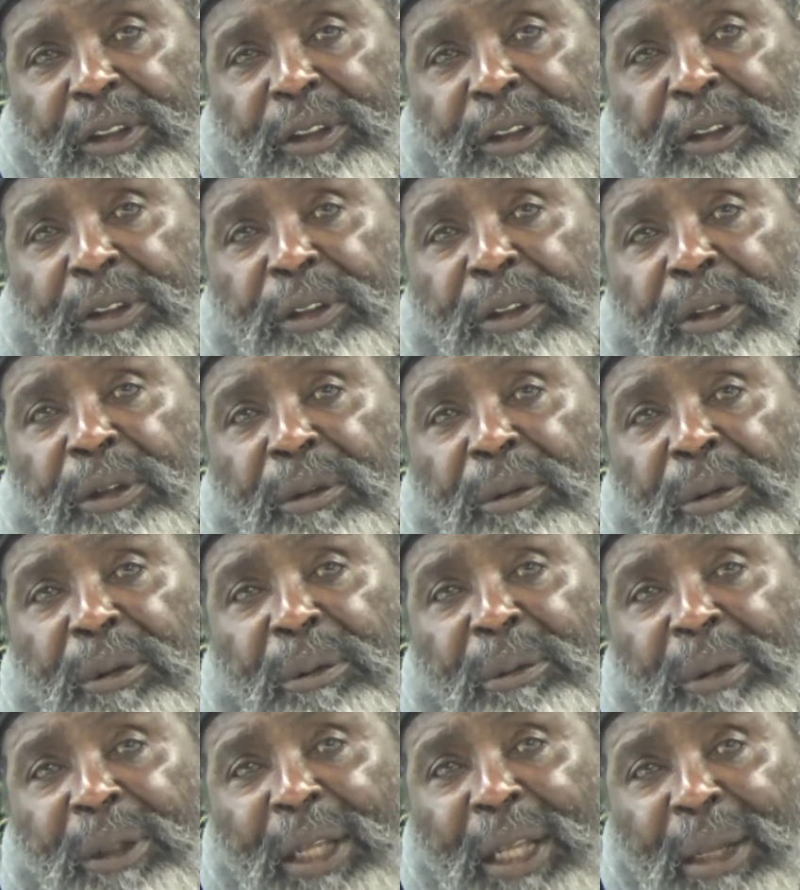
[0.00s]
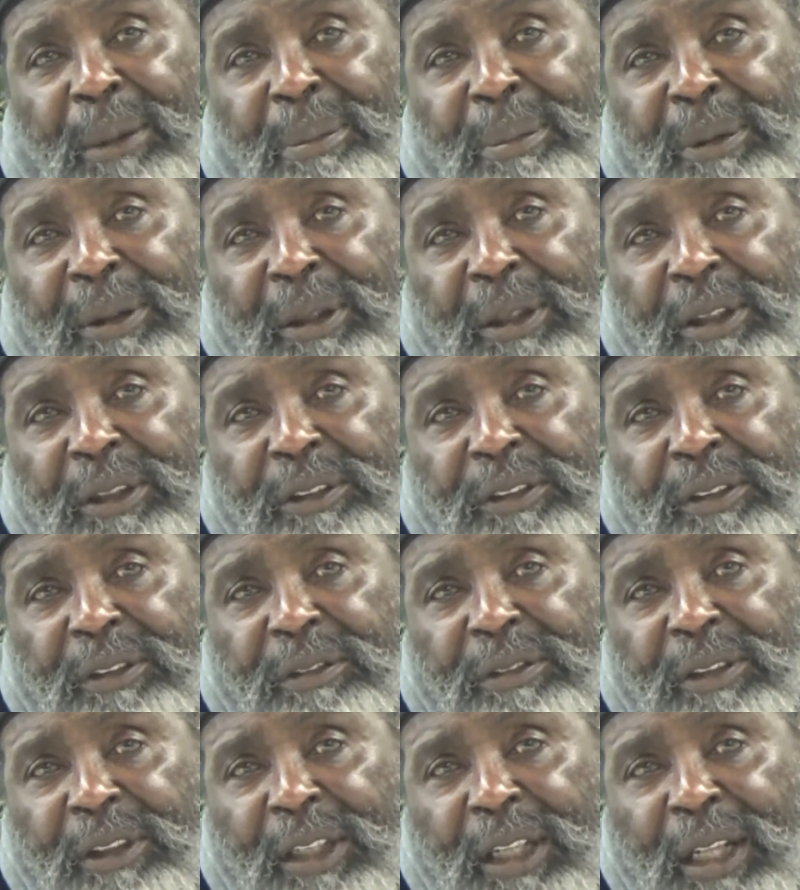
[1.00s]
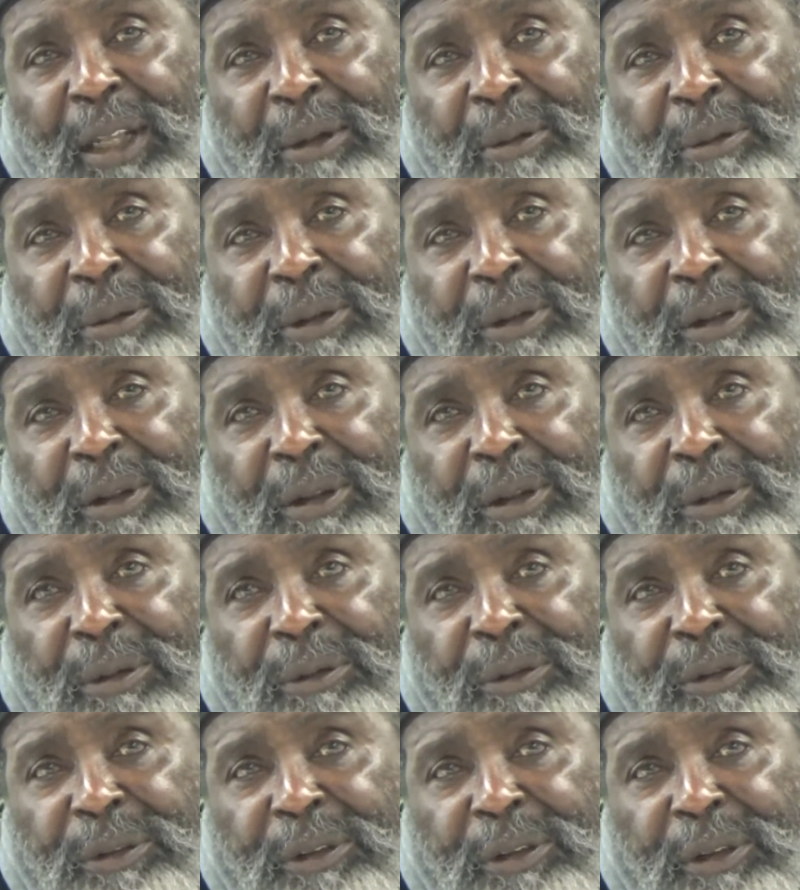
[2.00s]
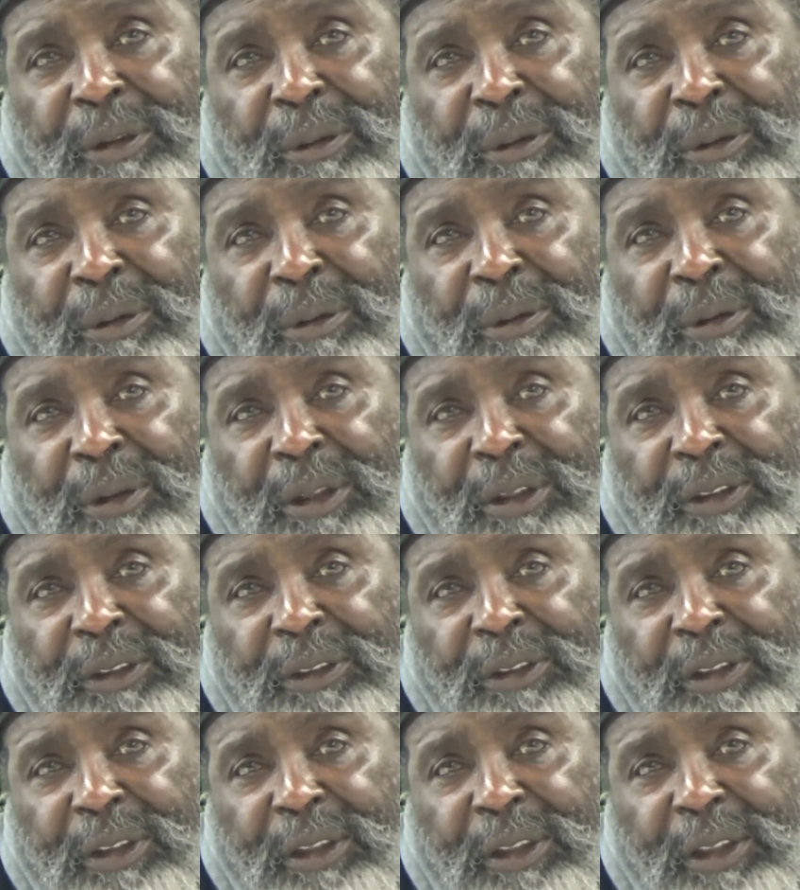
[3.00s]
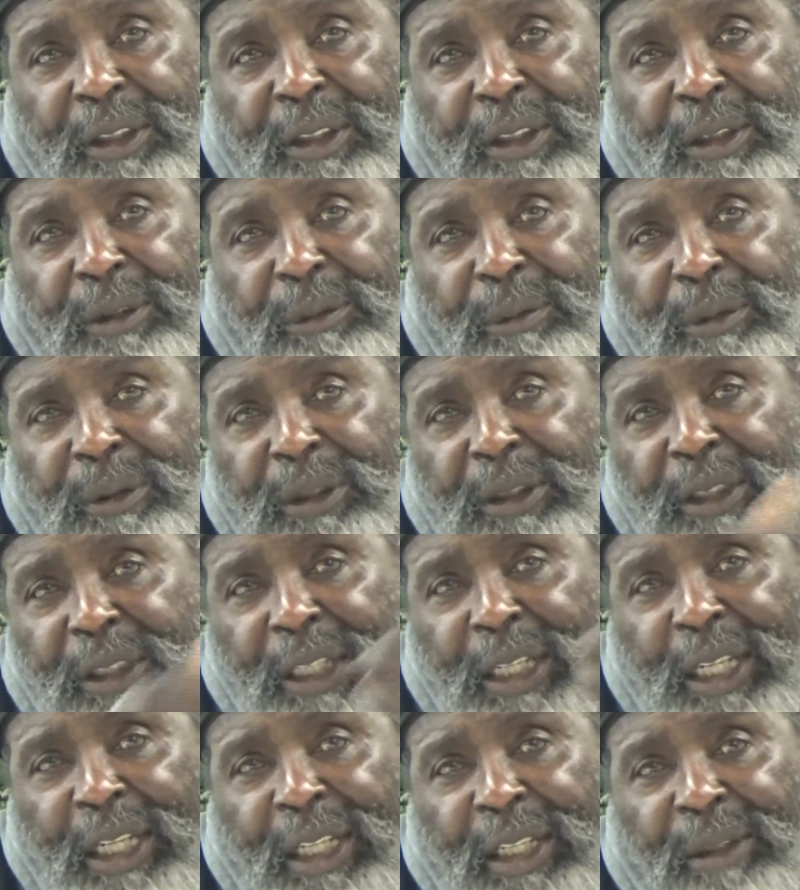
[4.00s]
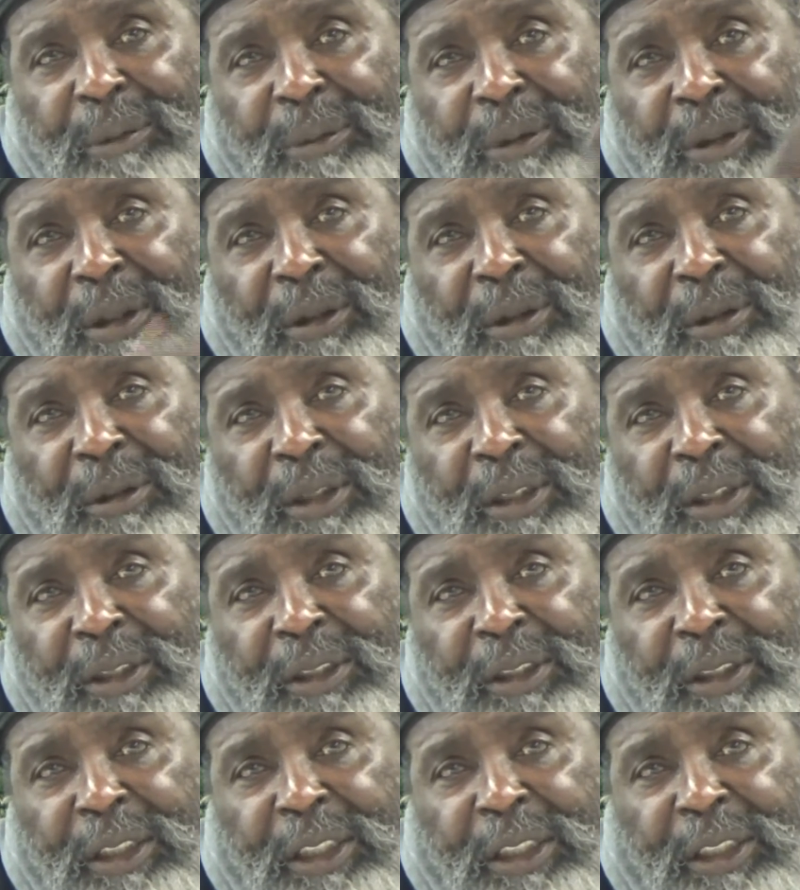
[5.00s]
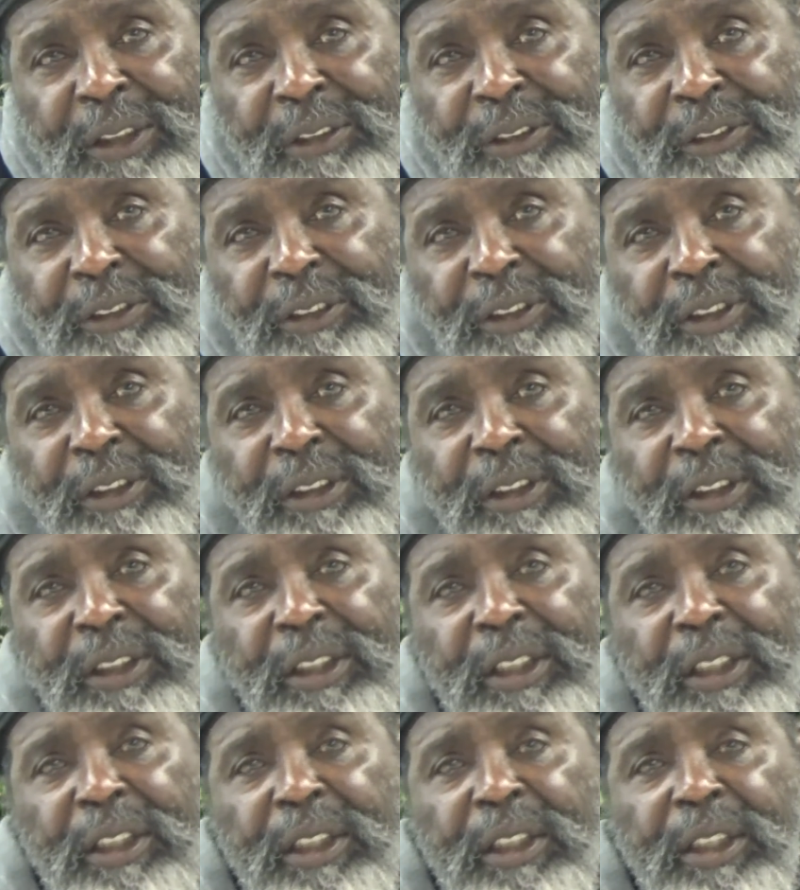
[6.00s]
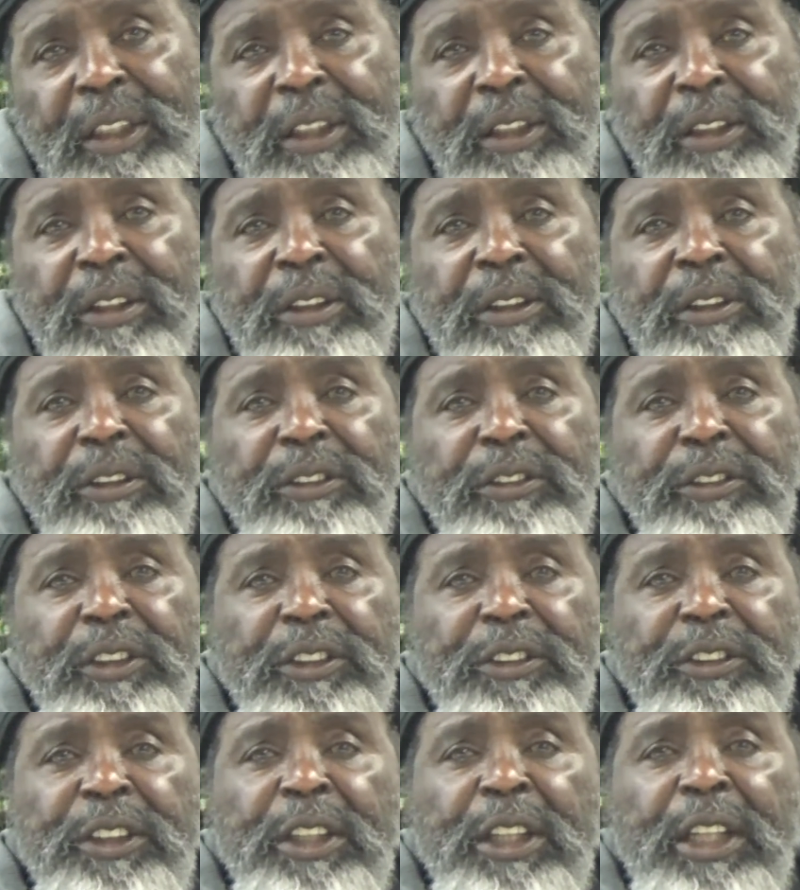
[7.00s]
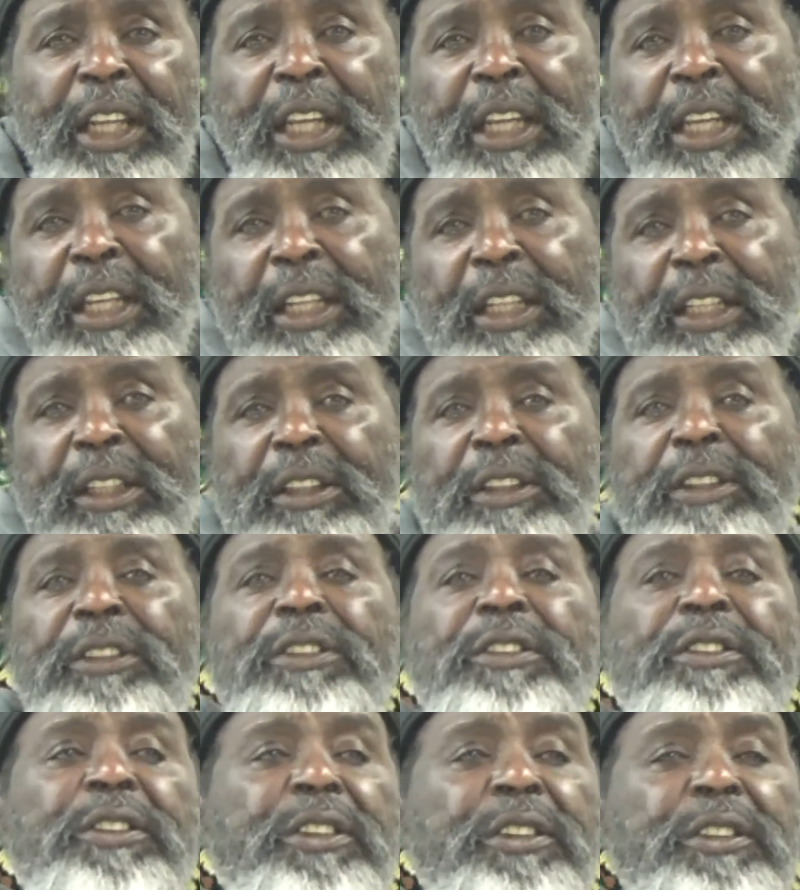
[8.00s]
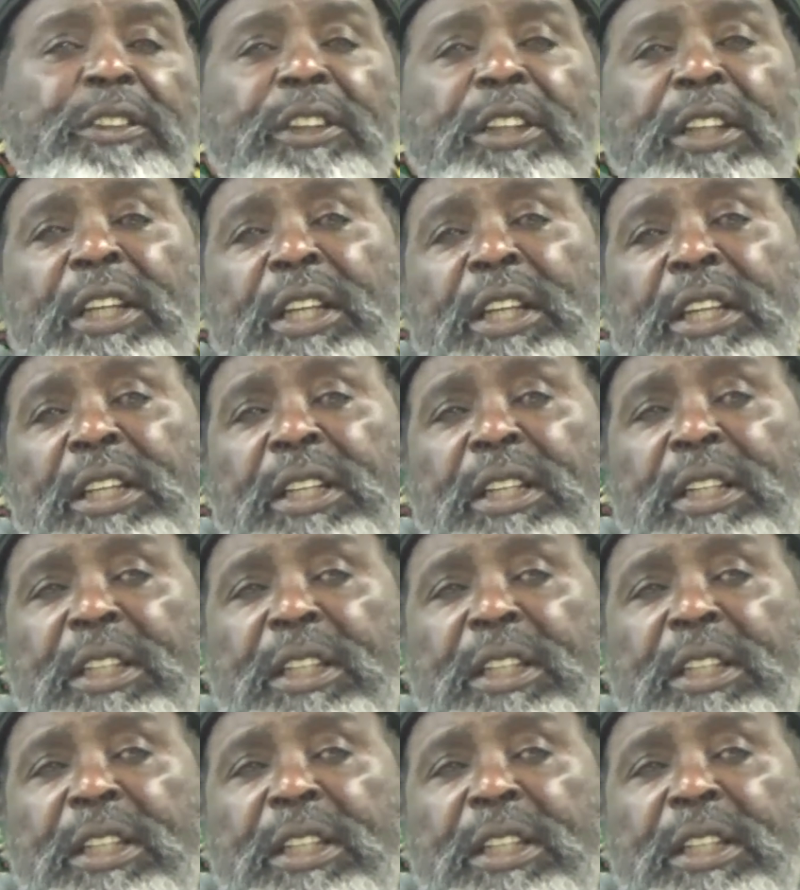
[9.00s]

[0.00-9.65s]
Do you know what would happen to us if Allah would have closed the door on us? We'd have died with all other niggas in 69, 68.